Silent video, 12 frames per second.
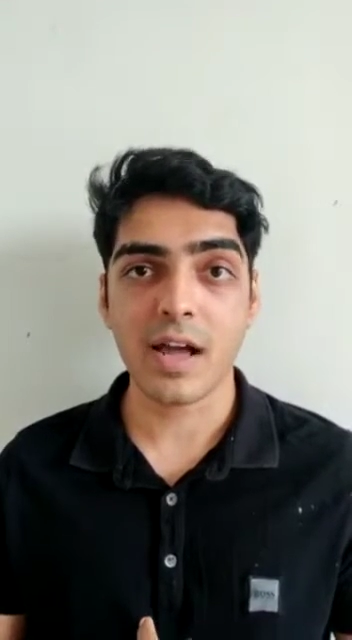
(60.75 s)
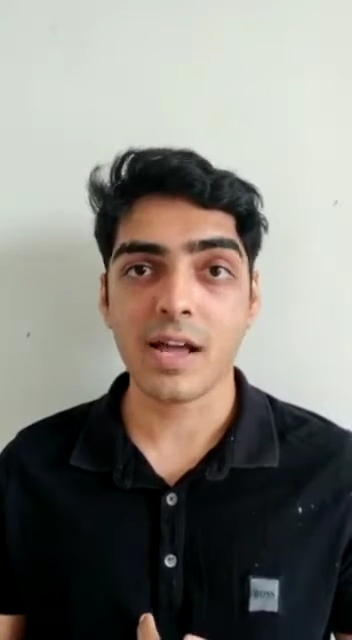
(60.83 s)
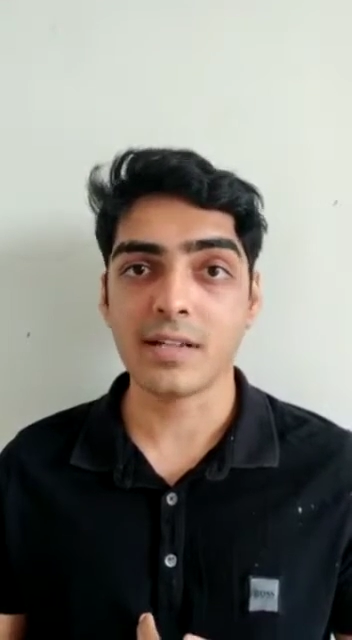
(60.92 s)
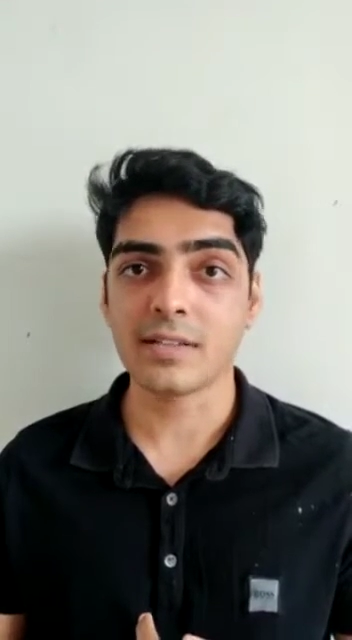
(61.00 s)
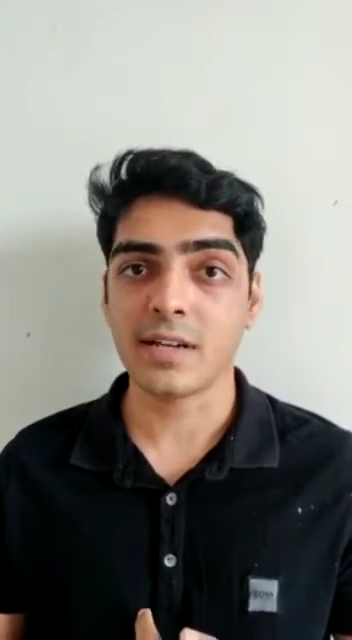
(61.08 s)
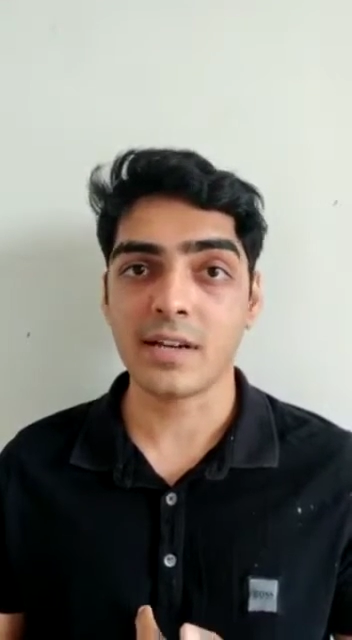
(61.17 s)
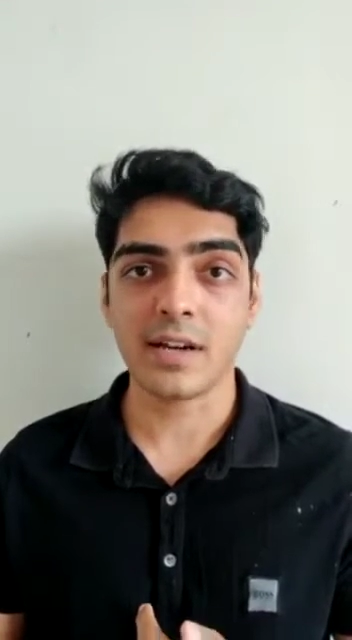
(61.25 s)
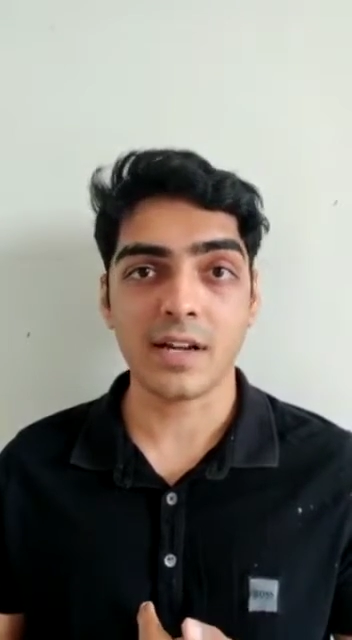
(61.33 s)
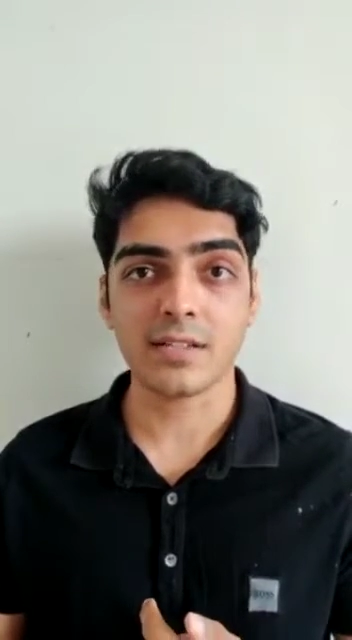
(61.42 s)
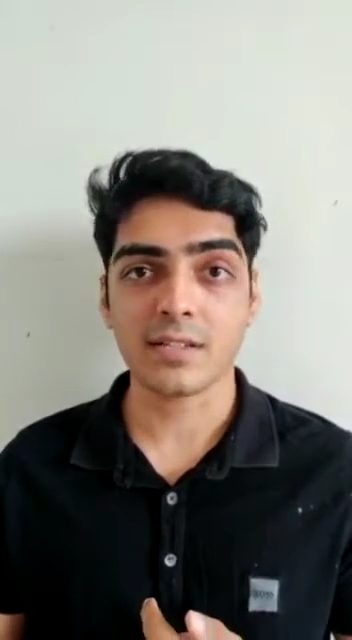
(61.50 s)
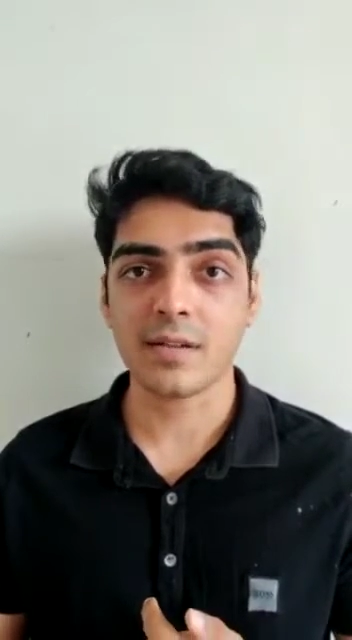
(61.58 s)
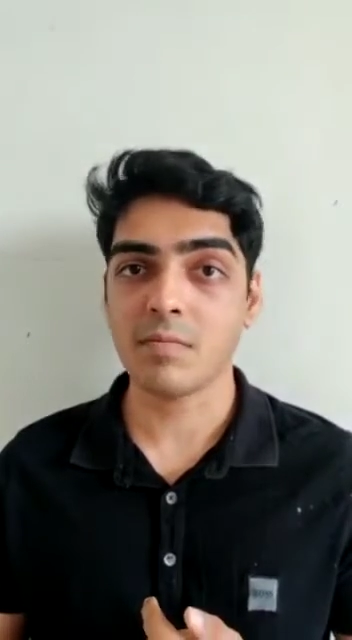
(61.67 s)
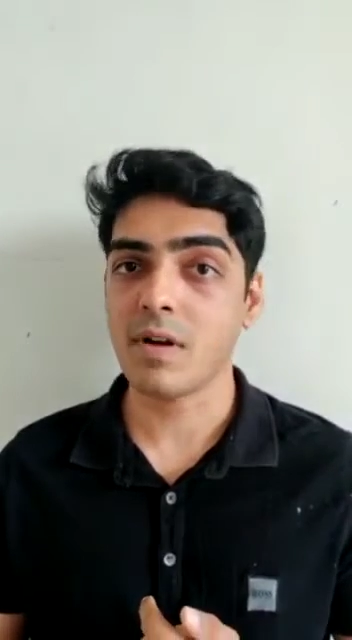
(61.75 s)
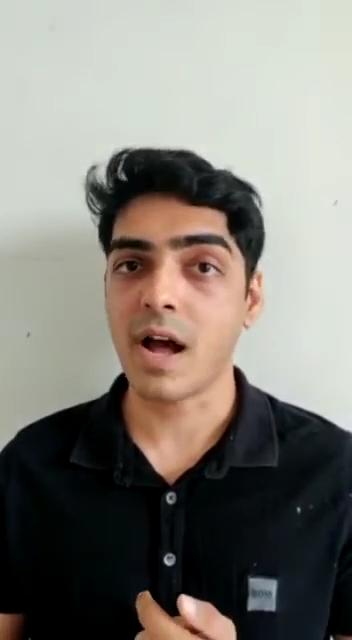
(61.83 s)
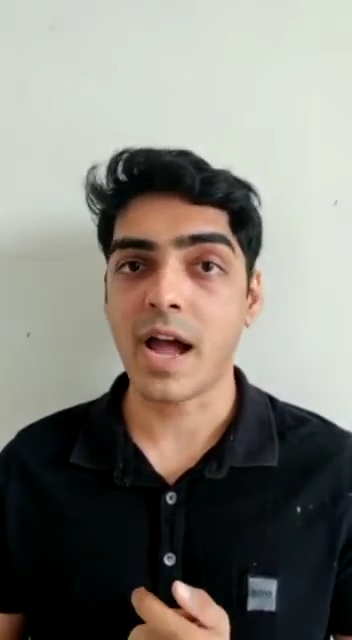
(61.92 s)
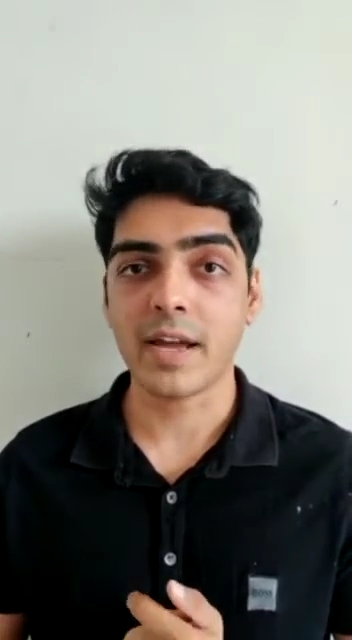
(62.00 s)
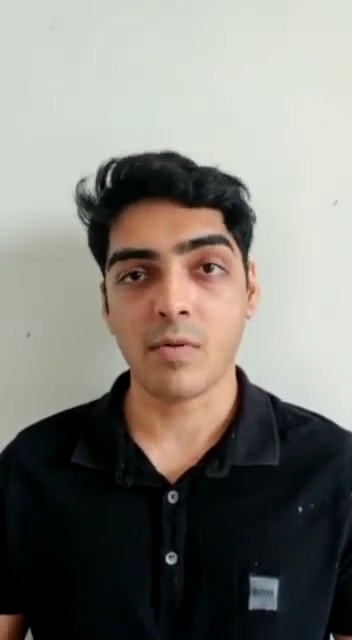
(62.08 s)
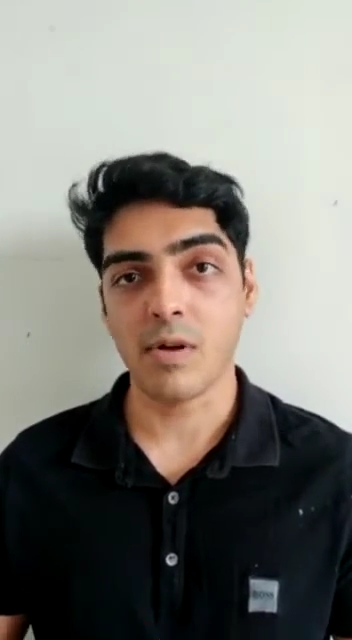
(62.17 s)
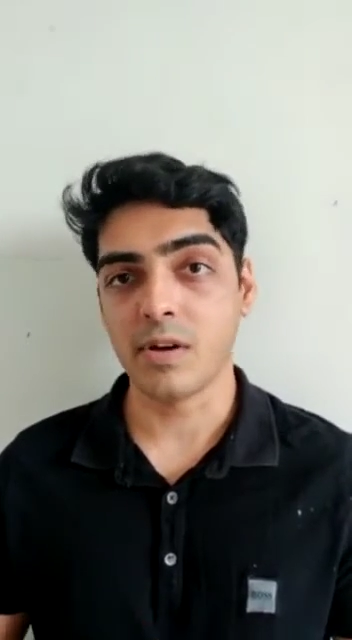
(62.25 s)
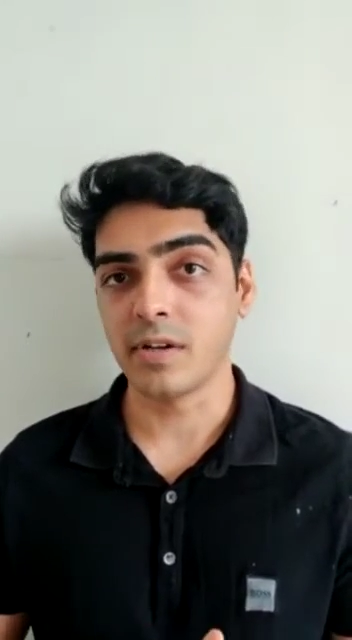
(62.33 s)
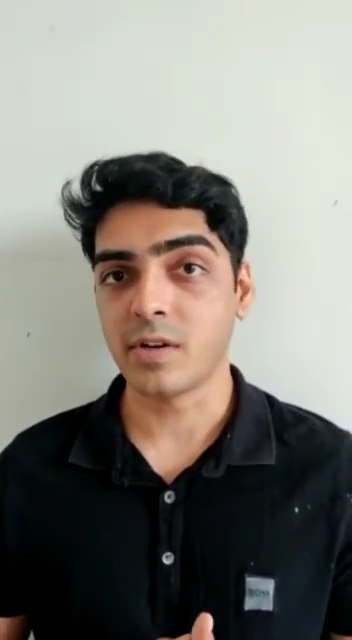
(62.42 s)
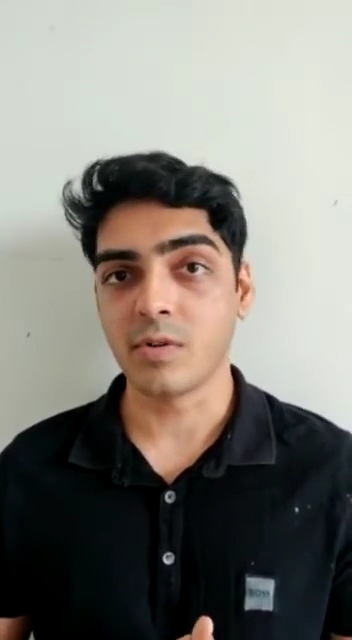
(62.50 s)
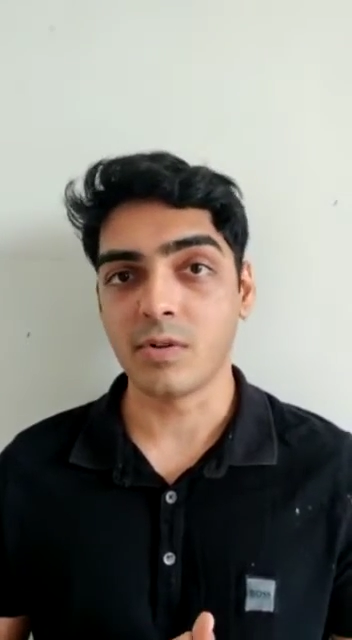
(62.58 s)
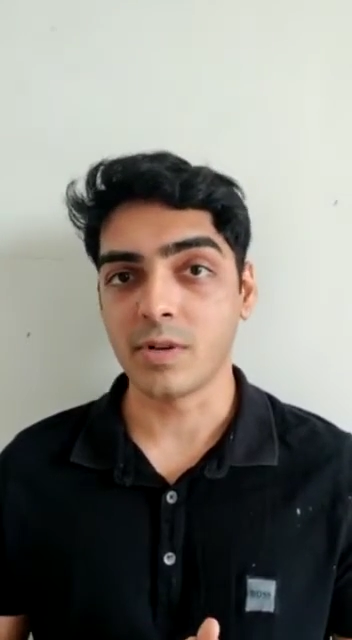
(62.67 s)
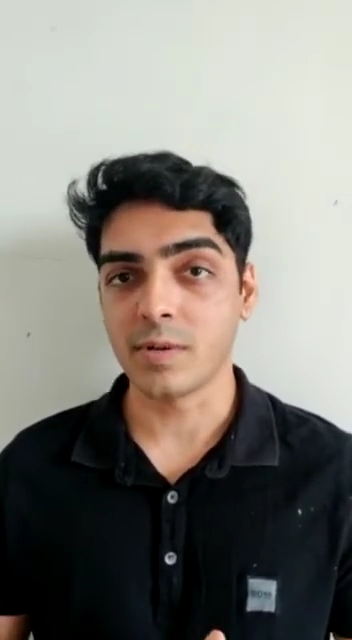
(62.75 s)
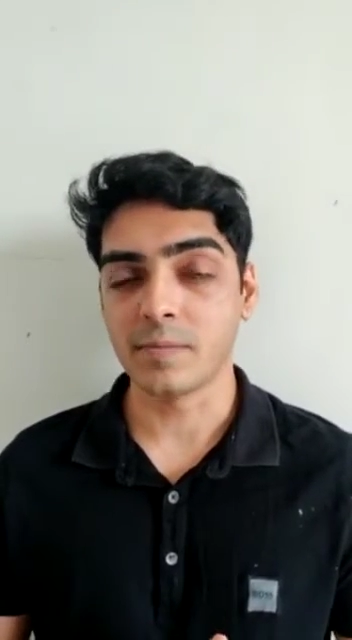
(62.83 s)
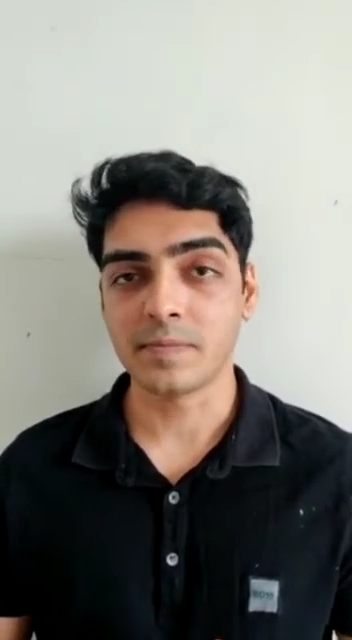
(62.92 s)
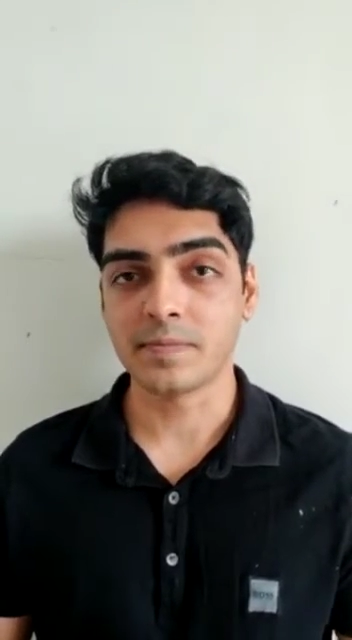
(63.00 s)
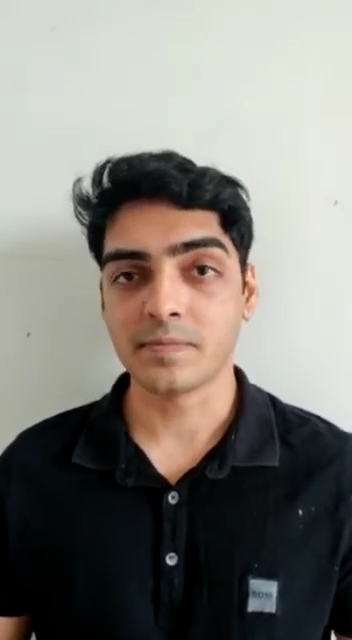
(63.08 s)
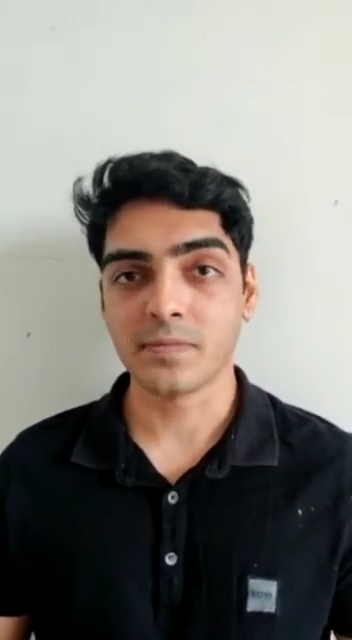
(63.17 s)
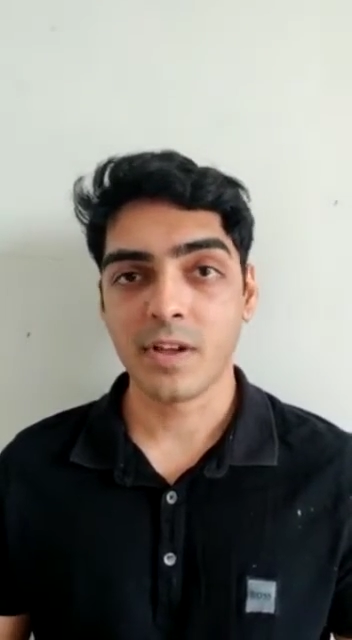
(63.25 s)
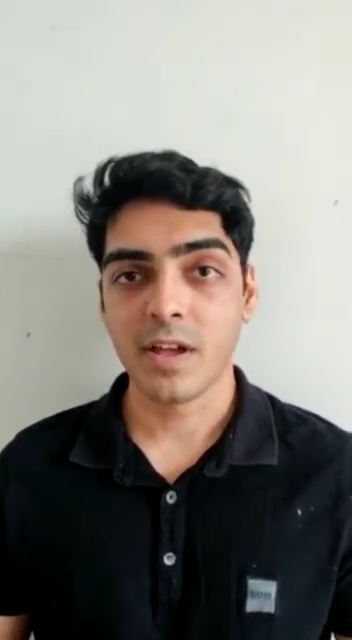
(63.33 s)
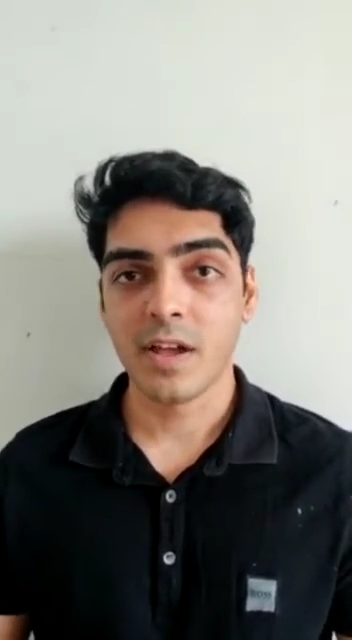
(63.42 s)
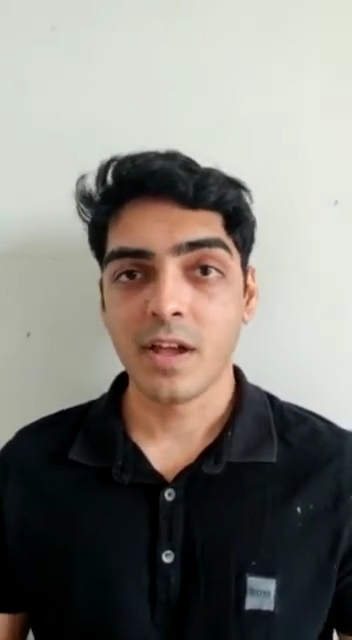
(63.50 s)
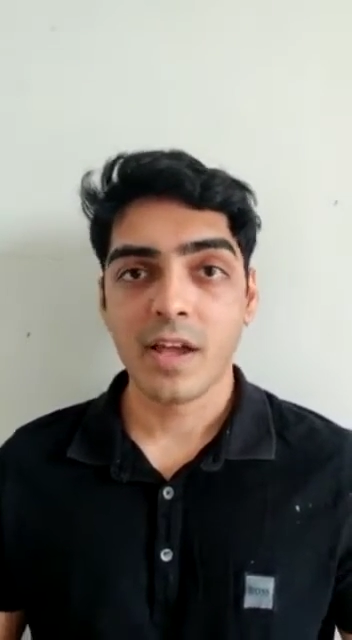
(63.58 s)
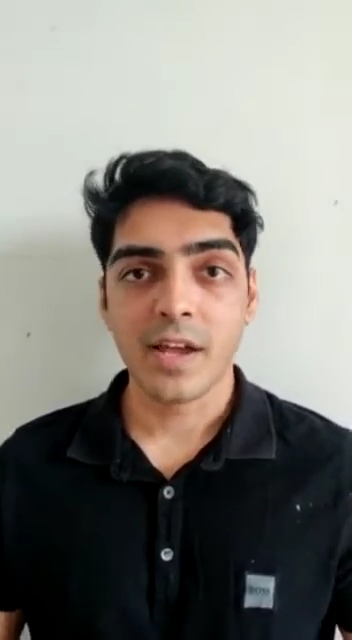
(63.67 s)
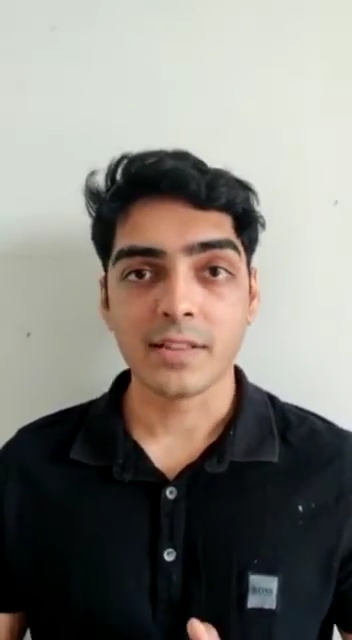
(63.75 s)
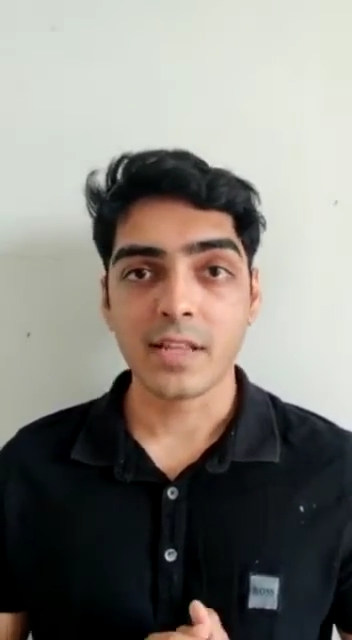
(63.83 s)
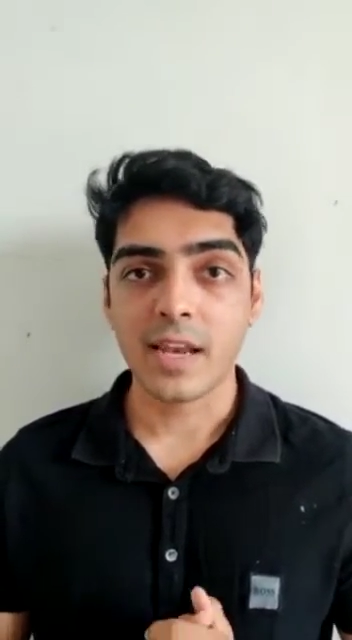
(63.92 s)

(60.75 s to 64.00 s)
and generate some high quality code. In